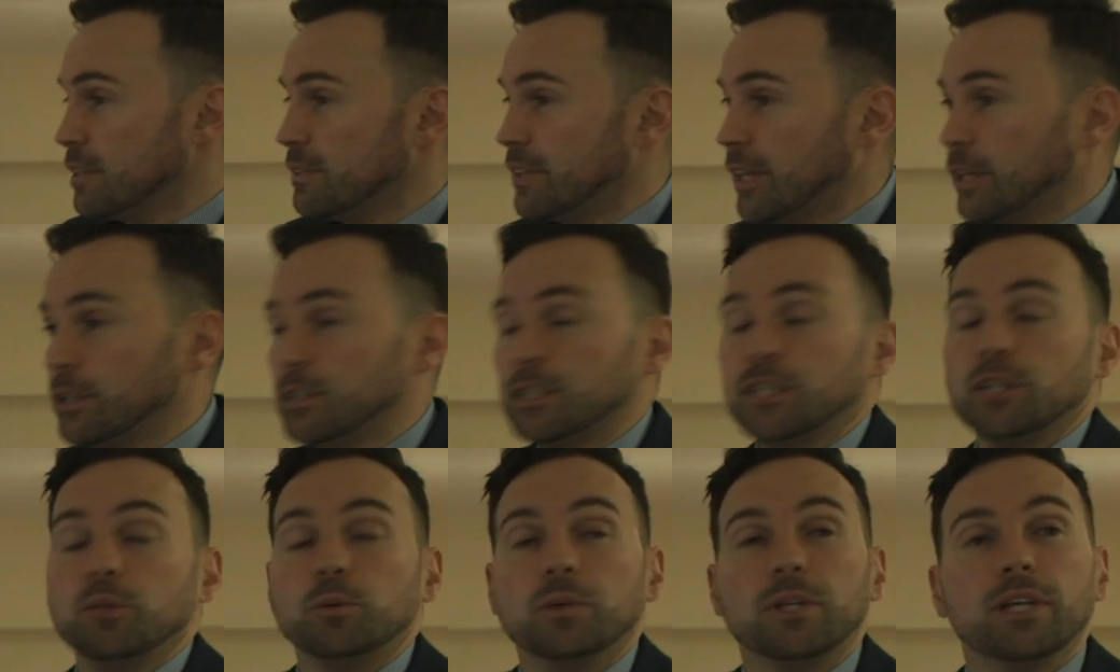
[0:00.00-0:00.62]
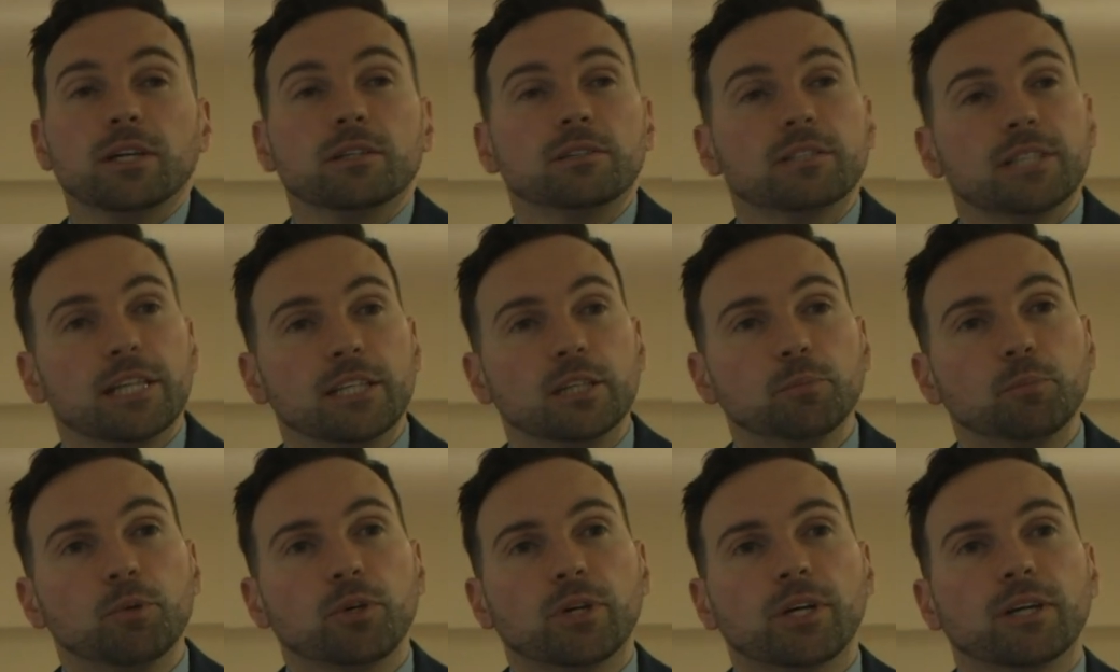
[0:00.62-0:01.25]
They'll deal with it, take
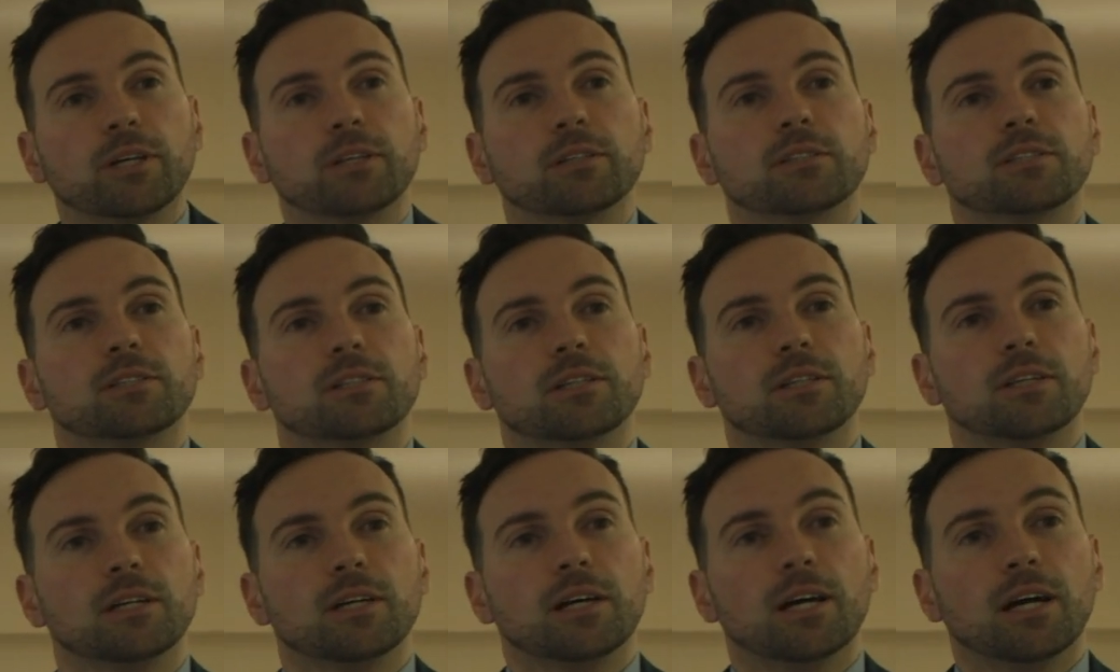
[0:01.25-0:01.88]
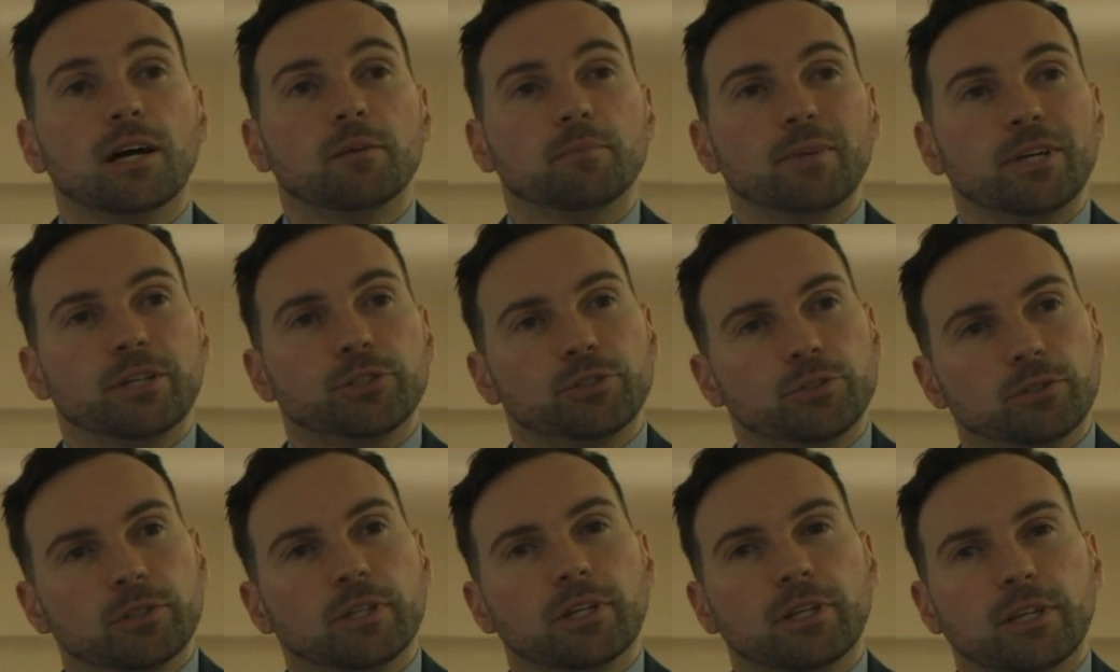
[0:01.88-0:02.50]
the bookings and make
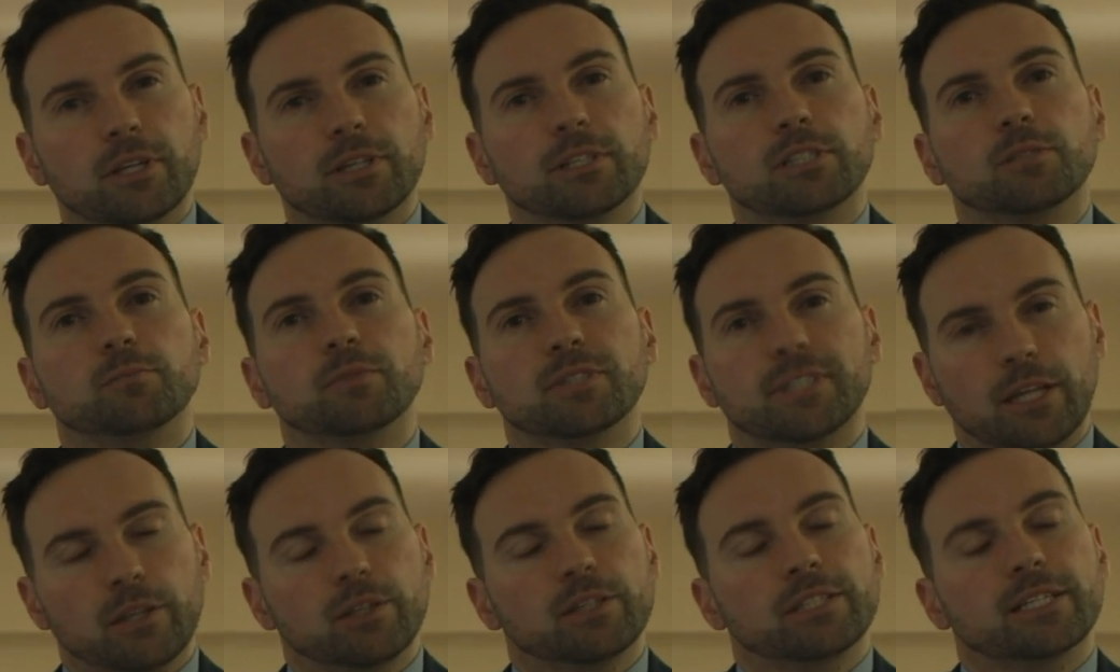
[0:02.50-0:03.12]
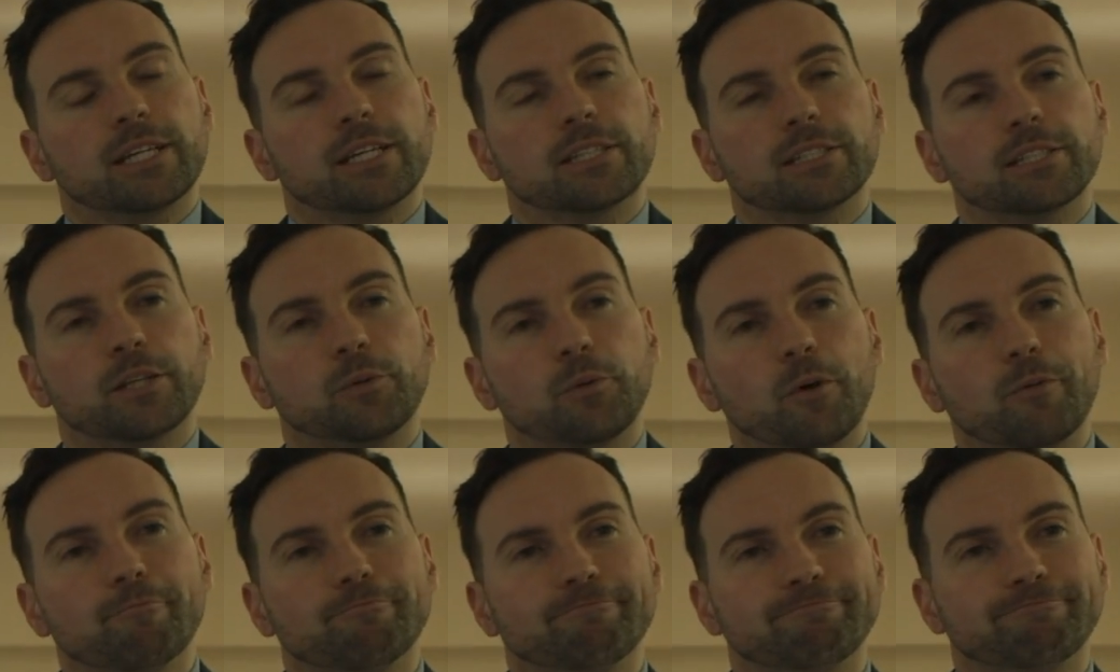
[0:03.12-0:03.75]
sure that customers get the tickets they
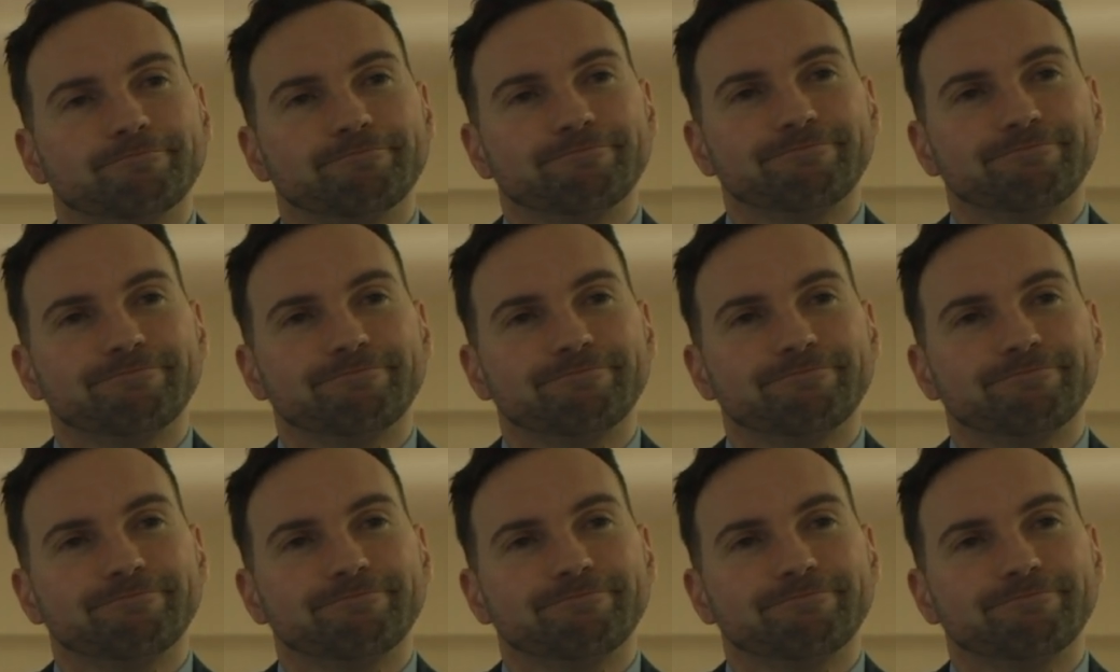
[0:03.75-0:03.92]
want.